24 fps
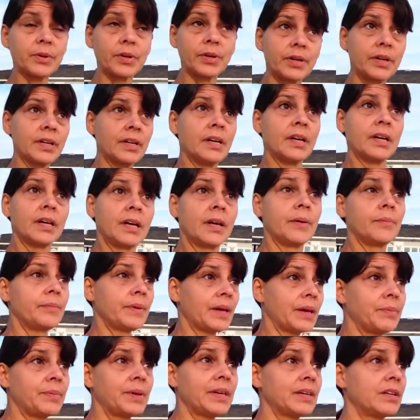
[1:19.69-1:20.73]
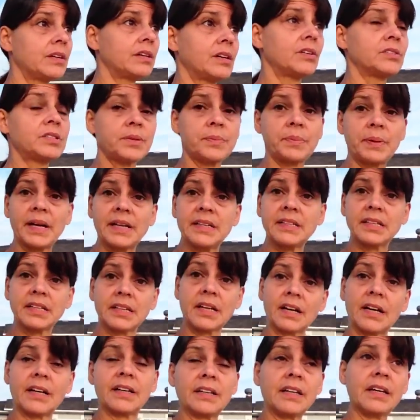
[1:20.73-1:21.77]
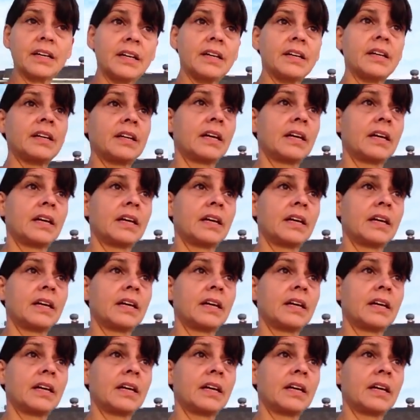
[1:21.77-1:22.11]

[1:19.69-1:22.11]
or maybe, you know, depending on